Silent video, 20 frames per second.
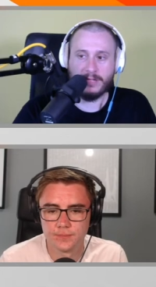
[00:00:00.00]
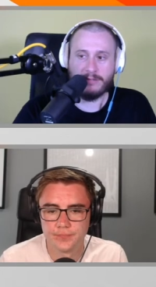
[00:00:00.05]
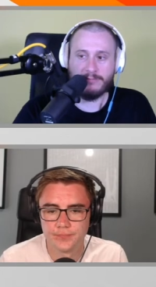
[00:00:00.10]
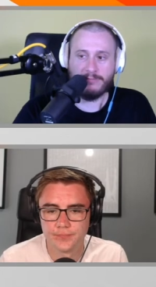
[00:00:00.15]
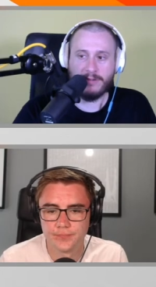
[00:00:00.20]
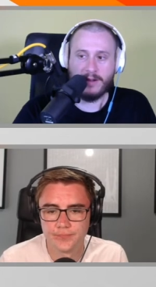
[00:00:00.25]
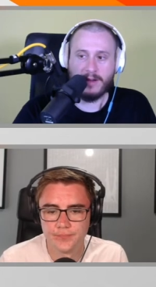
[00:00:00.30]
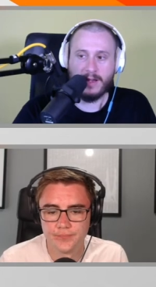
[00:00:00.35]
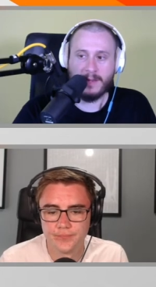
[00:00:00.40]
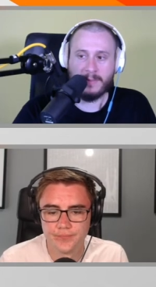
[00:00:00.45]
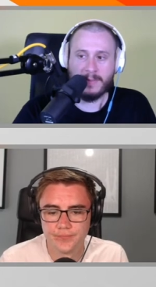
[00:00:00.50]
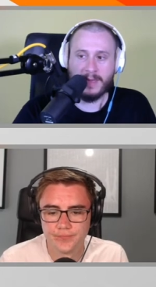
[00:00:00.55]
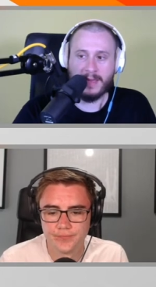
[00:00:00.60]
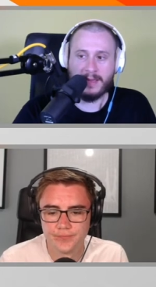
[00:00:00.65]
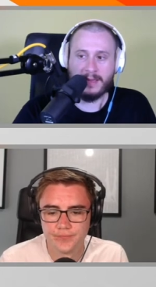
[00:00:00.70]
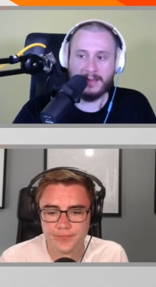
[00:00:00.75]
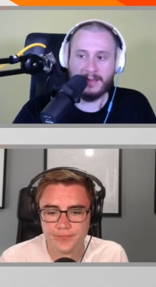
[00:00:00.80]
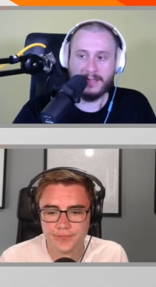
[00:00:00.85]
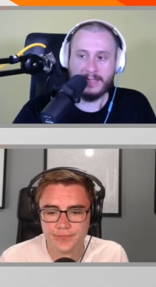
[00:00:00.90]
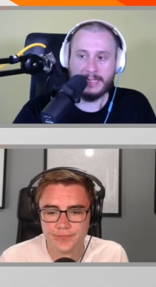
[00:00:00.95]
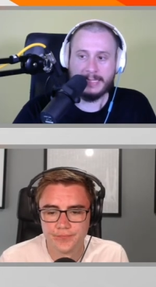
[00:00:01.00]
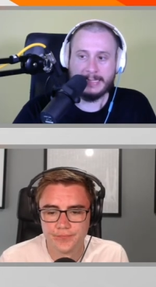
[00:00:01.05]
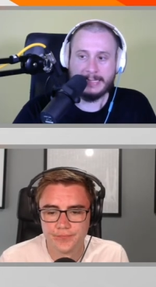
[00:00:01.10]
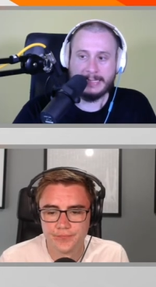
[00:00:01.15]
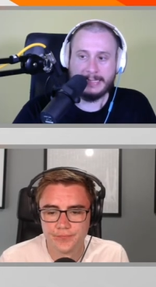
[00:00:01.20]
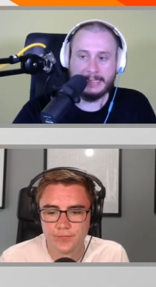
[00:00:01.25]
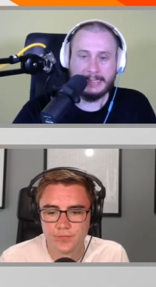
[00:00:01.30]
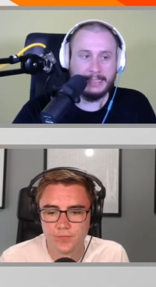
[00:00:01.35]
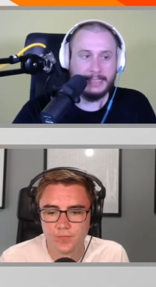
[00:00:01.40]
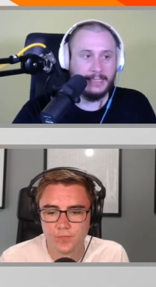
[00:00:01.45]
Speaker 1: know, right up there.
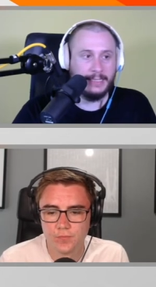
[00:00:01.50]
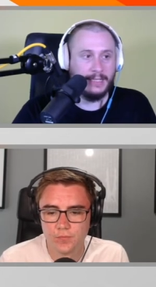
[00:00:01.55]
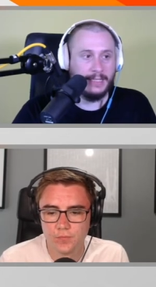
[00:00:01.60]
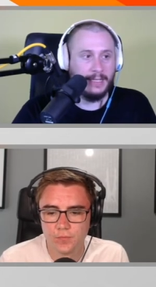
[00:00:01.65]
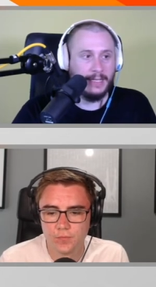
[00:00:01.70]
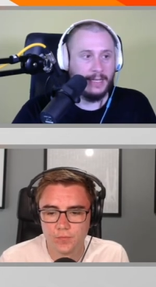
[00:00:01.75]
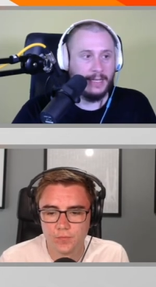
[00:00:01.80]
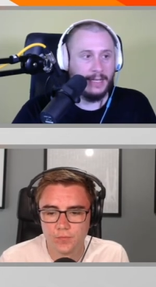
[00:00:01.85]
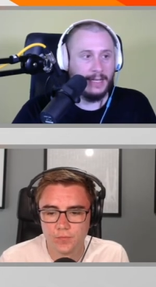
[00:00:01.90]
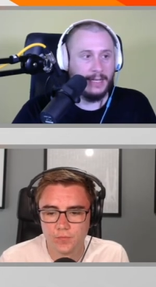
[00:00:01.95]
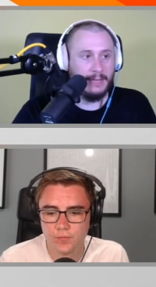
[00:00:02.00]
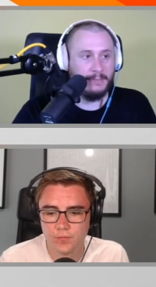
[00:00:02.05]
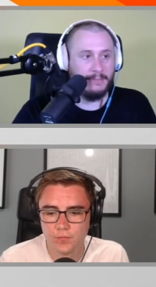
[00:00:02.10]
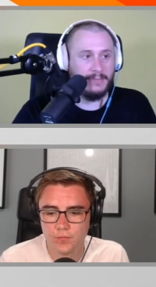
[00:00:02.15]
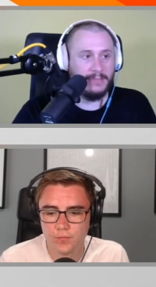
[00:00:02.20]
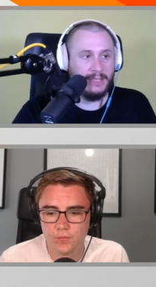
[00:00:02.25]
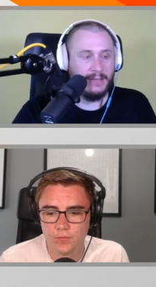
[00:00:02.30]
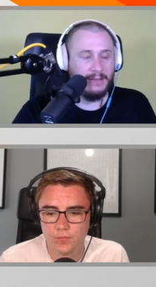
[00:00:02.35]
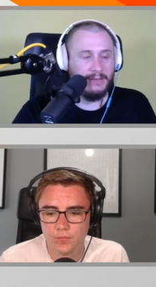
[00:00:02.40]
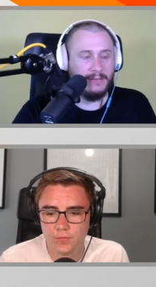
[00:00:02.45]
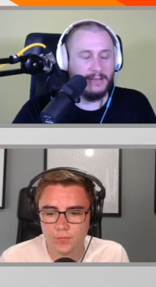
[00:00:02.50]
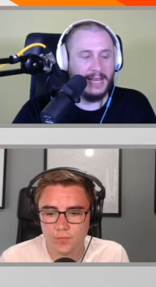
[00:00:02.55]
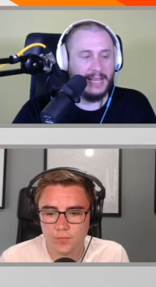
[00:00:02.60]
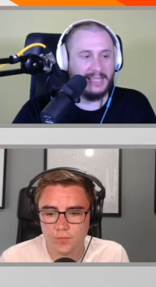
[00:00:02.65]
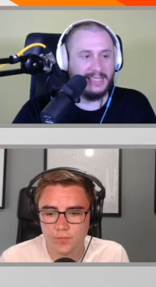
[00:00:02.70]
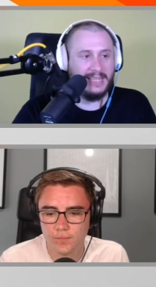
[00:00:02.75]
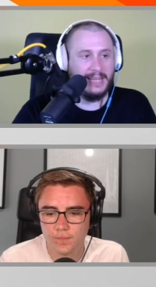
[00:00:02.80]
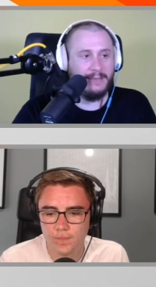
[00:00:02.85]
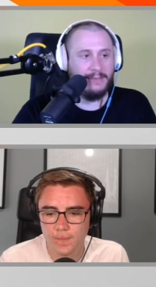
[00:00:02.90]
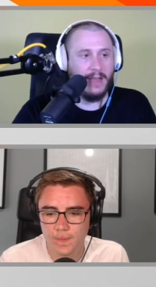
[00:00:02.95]
Um, so
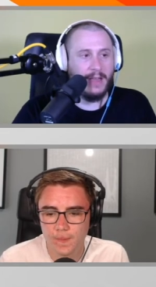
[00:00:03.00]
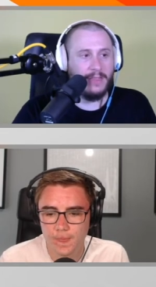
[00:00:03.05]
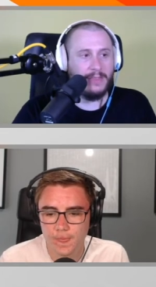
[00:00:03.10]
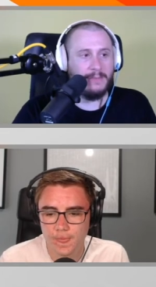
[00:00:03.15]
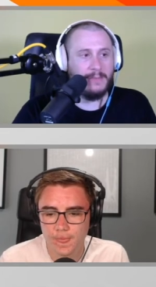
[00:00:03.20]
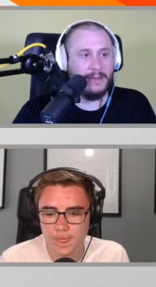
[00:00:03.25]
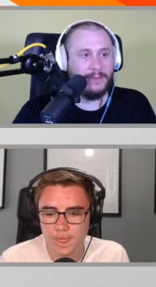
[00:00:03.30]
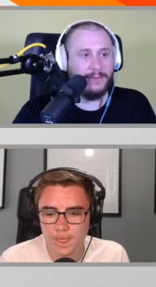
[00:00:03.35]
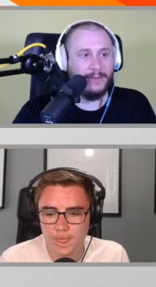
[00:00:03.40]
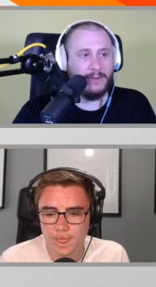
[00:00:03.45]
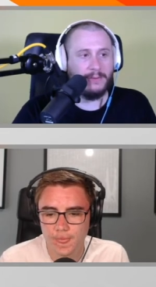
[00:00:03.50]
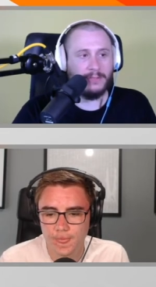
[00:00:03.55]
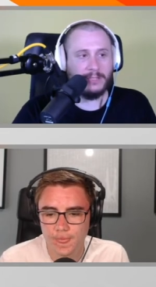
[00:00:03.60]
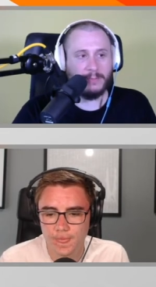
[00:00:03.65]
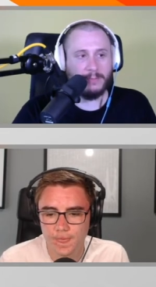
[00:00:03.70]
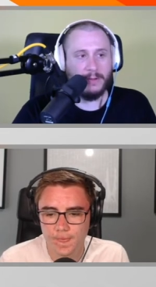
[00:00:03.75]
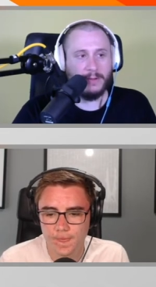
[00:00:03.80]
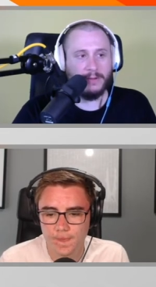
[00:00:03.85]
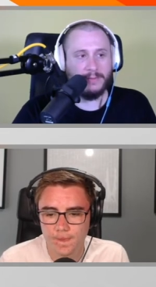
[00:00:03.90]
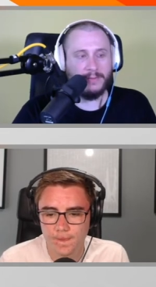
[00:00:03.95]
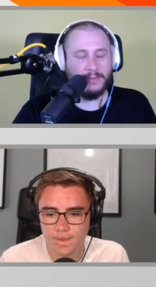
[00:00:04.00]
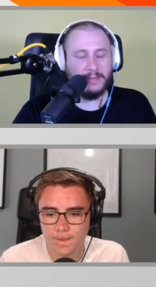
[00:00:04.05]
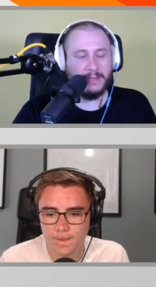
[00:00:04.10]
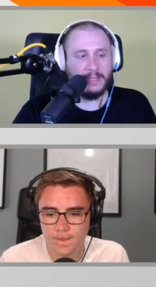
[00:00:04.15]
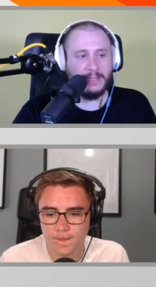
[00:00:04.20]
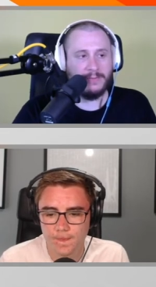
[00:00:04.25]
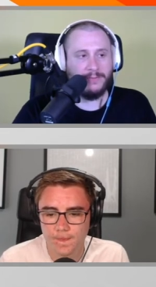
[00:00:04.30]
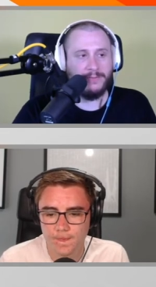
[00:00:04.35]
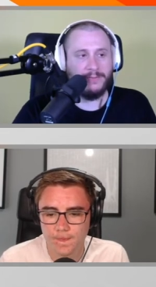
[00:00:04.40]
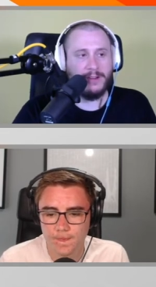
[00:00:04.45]
let's leave the other midfielder spot
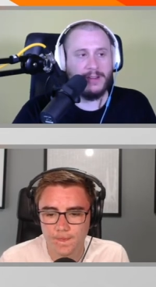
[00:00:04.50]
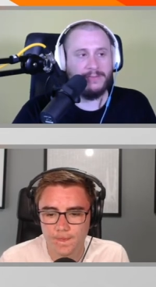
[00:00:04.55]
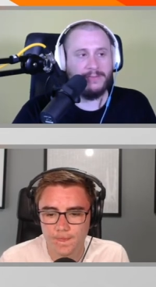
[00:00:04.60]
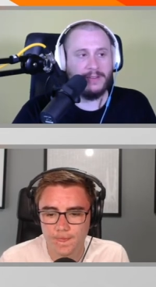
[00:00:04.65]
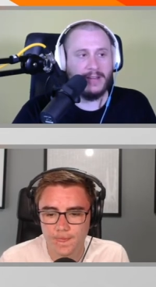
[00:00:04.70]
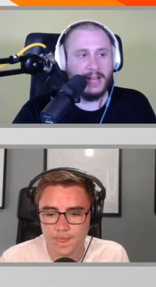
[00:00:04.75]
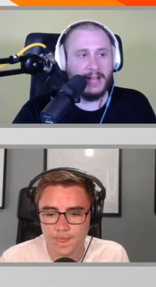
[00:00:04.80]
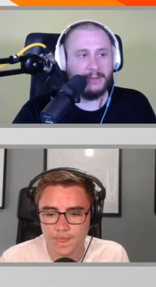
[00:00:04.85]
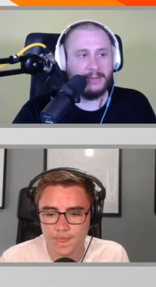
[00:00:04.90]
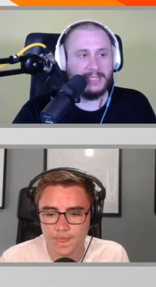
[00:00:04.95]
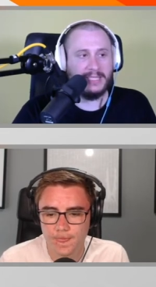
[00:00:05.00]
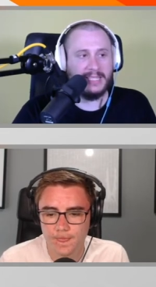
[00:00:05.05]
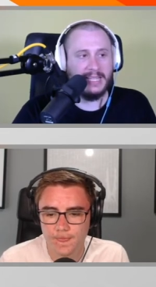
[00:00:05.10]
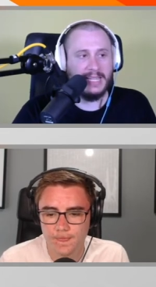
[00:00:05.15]
free for now and